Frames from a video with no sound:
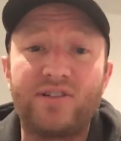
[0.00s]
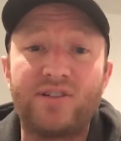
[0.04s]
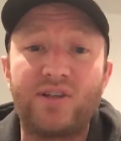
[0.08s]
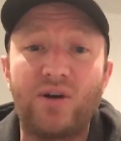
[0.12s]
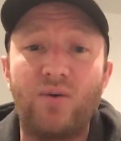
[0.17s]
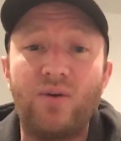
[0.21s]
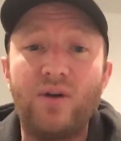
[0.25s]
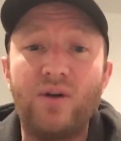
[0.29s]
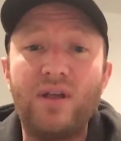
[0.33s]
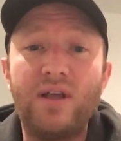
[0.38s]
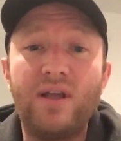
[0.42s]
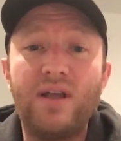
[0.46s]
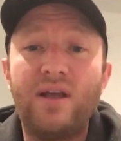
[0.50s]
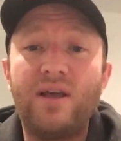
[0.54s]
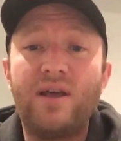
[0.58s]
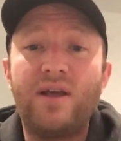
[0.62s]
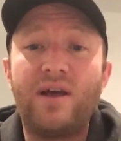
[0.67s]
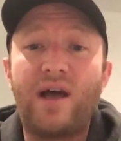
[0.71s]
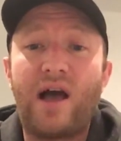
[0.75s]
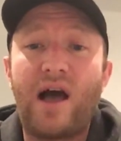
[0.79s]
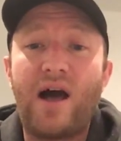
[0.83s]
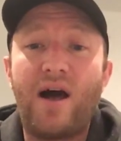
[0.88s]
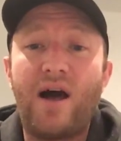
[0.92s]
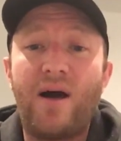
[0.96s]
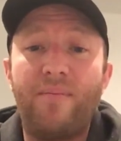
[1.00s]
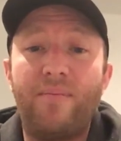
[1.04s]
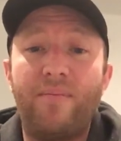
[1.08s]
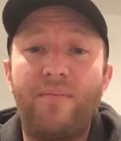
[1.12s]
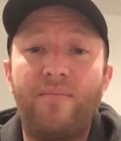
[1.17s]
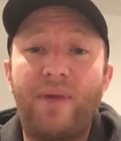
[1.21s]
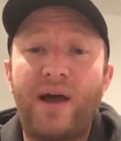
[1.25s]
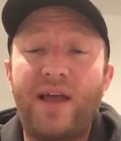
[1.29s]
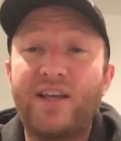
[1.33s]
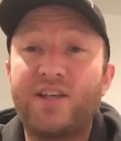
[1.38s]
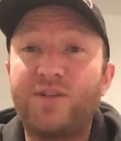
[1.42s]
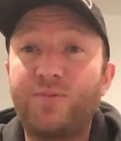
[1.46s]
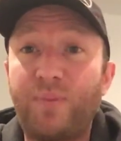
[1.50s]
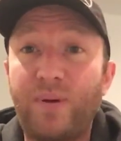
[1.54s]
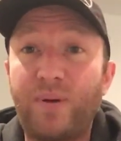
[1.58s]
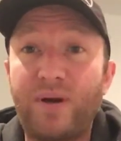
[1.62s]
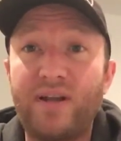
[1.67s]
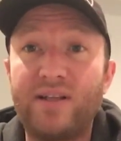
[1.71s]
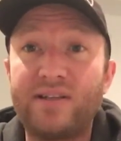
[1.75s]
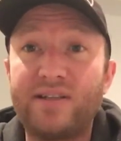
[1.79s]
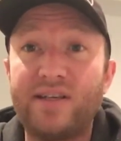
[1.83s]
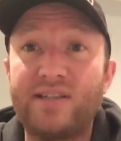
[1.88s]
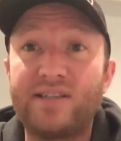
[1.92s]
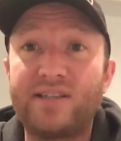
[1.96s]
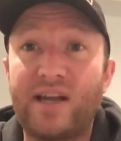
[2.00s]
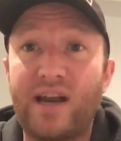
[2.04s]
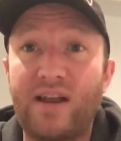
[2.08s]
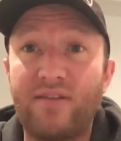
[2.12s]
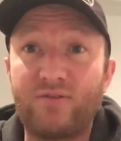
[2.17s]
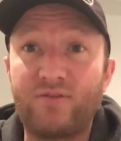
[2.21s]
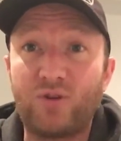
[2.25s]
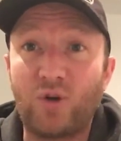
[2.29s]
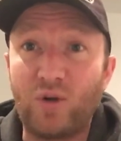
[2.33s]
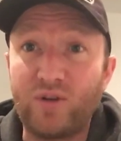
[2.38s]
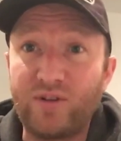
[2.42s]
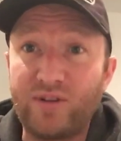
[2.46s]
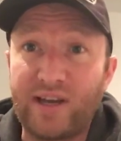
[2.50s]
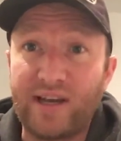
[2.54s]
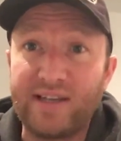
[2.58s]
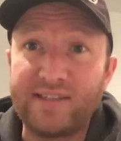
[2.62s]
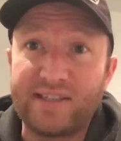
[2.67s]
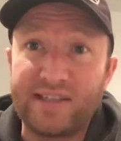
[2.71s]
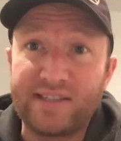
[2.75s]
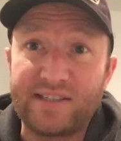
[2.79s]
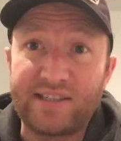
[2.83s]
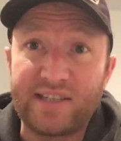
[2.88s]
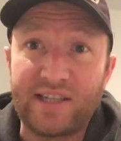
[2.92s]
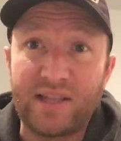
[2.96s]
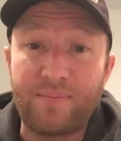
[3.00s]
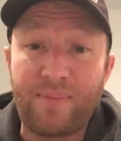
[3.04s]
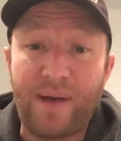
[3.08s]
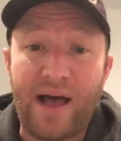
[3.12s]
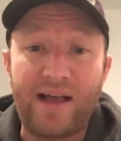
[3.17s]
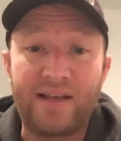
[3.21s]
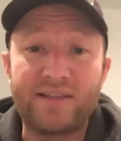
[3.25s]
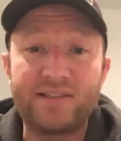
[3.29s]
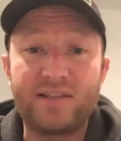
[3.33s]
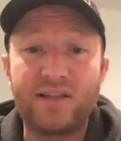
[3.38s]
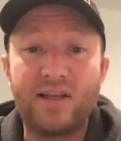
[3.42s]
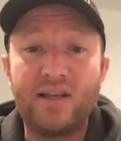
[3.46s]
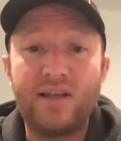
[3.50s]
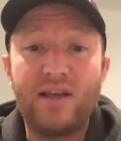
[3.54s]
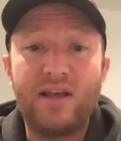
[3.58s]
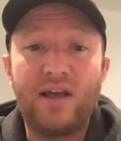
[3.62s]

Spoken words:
So my experience is, and I've told you guys this in the past,